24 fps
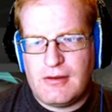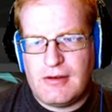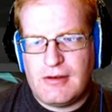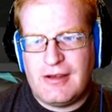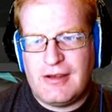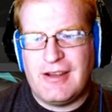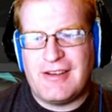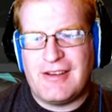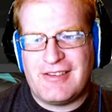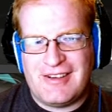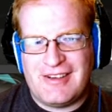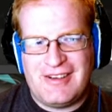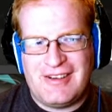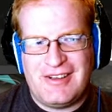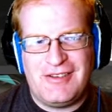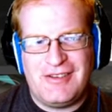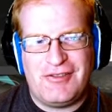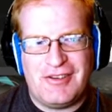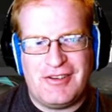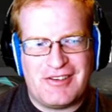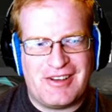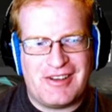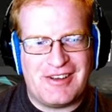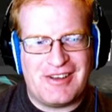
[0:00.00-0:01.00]
Yes, I did
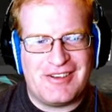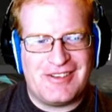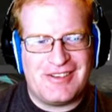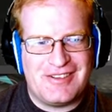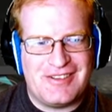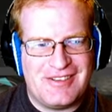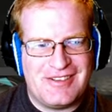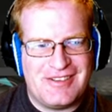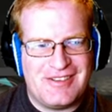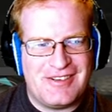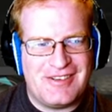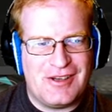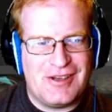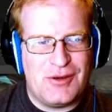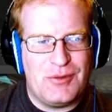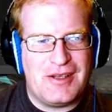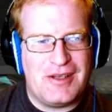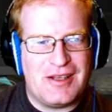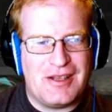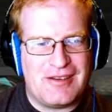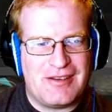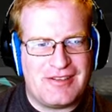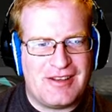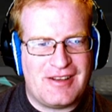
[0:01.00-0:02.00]
recycle. Oh,
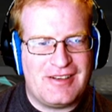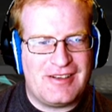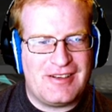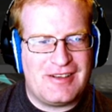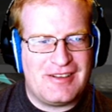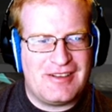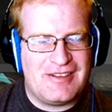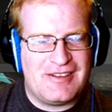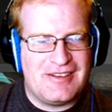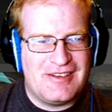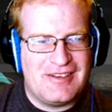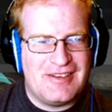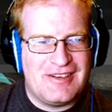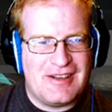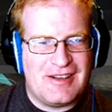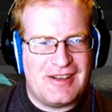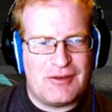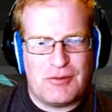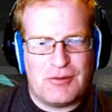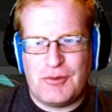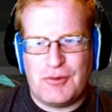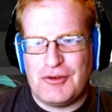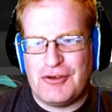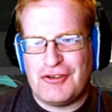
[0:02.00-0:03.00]
yes, I did.
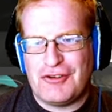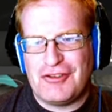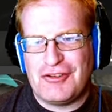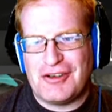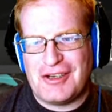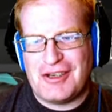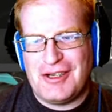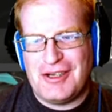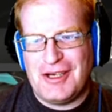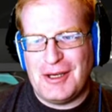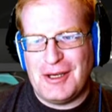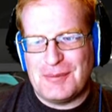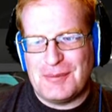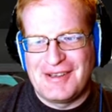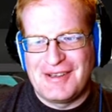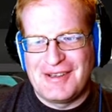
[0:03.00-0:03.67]
That's what we were just hooking up.